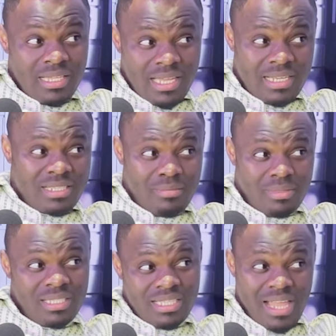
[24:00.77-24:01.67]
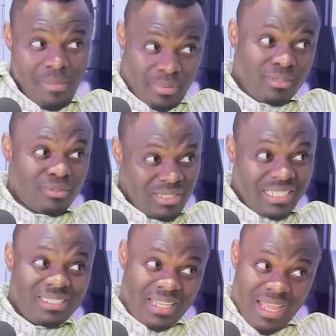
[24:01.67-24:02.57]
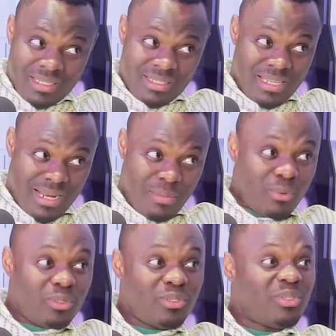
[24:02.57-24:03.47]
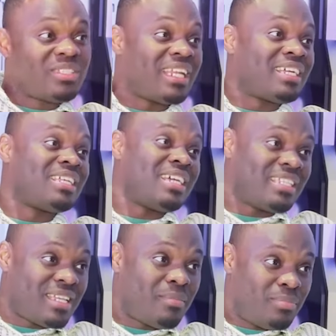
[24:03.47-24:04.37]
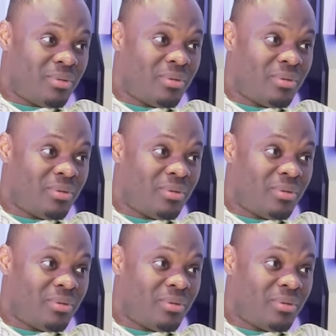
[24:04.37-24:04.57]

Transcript: And something just happened this night that I'm going to use an example.